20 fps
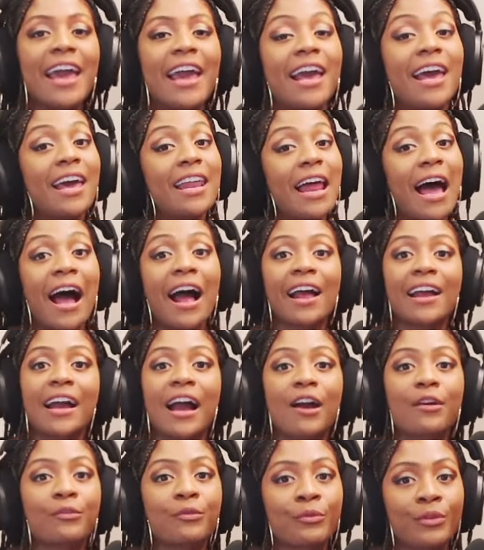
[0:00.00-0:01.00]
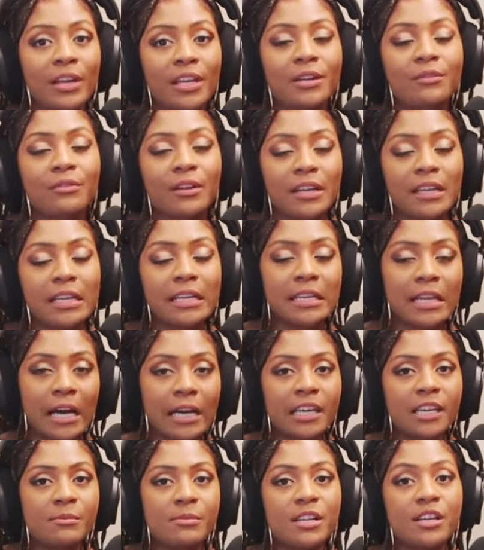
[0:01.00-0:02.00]
And I got really, really
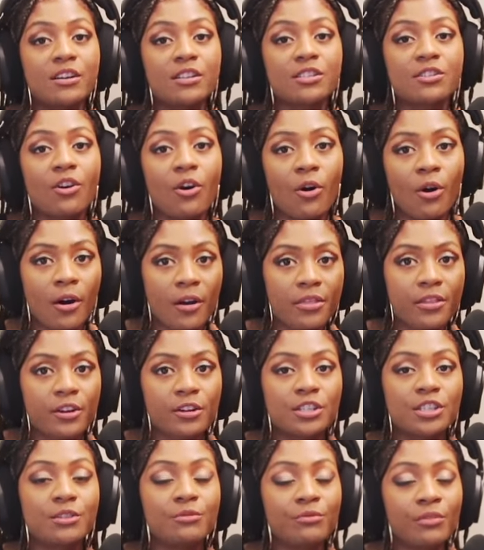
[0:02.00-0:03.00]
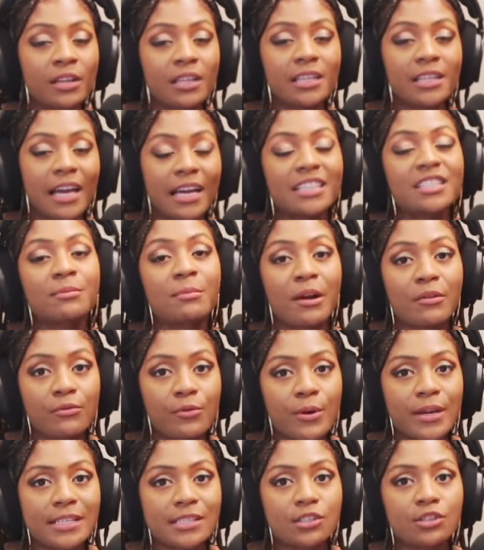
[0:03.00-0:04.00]
lucky because the author, she really liked my
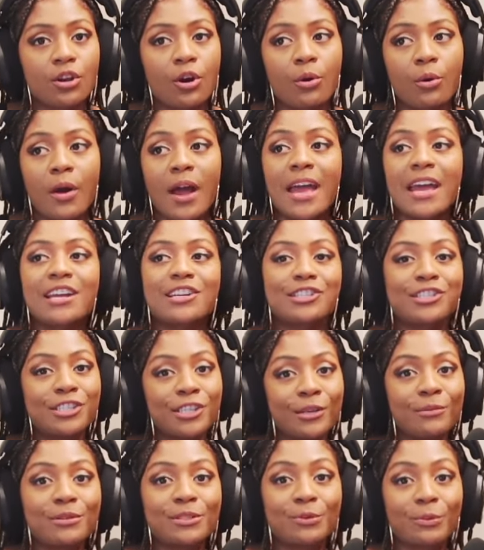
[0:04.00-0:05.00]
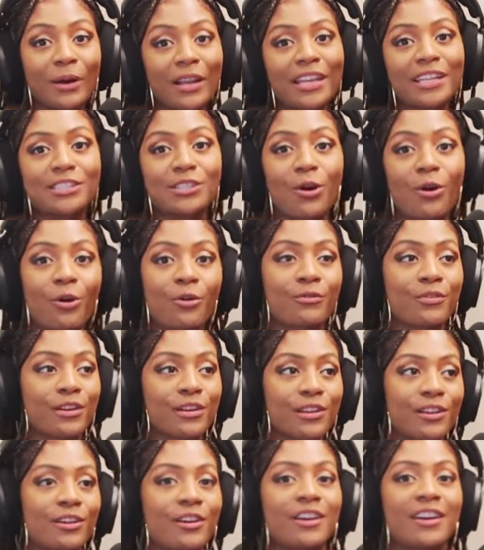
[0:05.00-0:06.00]
voice. So she was willing to
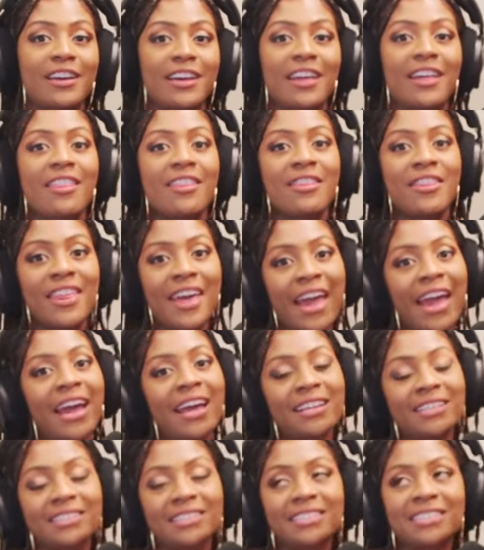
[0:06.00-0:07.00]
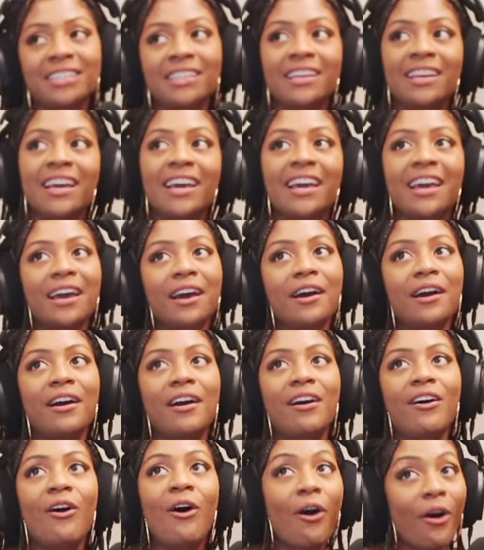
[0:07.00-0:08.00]
overlook that
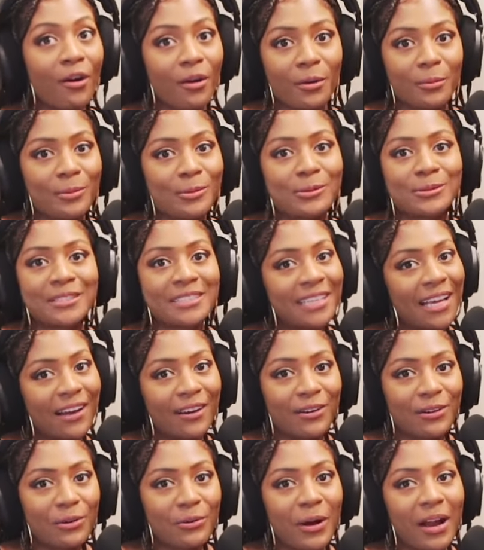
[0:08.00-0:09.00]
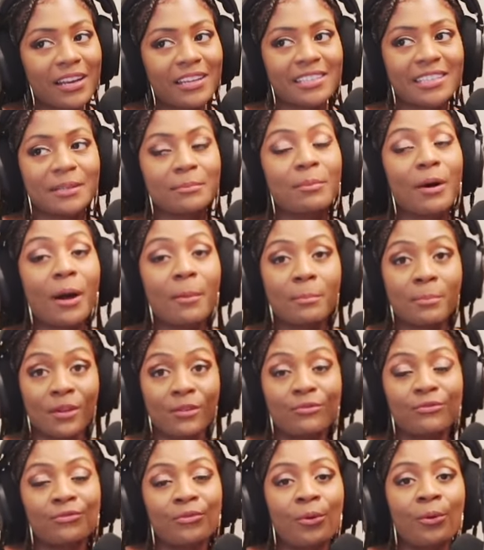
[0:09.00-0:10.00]
horrible sound quality. But
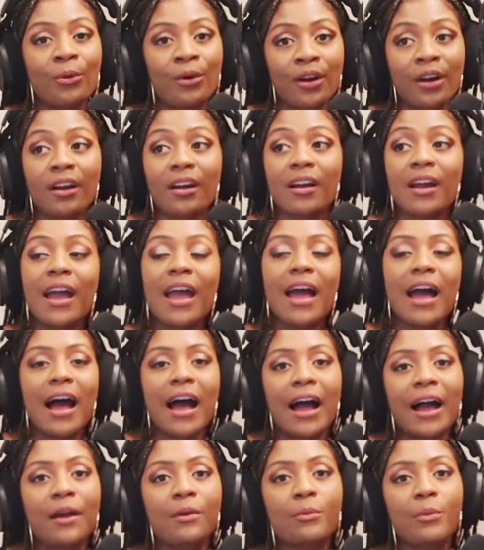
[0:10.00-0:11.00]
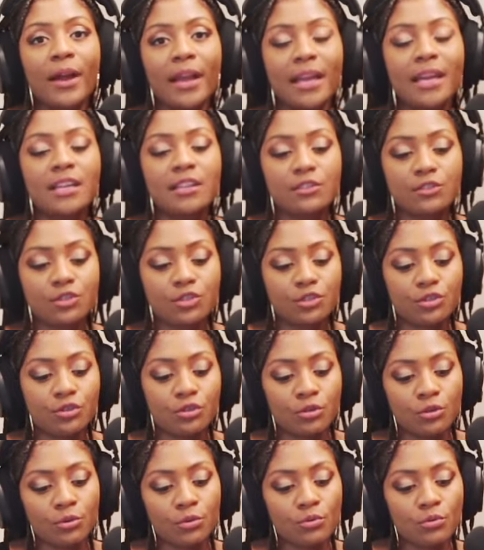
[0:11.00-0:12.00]
before I went
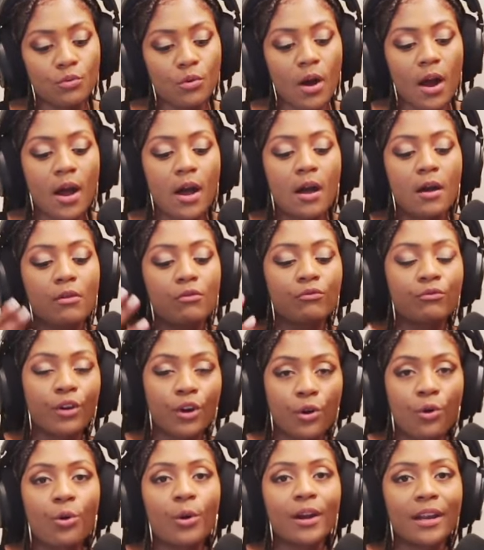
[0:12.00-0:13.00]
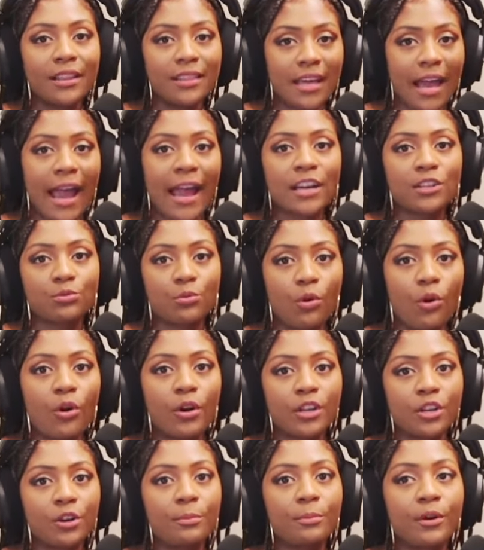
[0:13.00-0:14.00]
into recording the actual
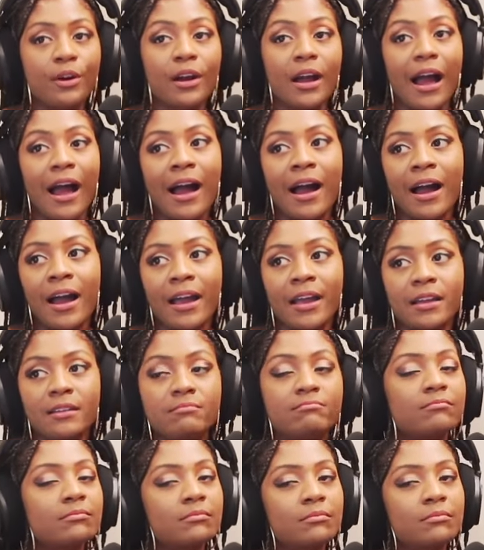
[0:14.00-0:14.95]
audiobook, I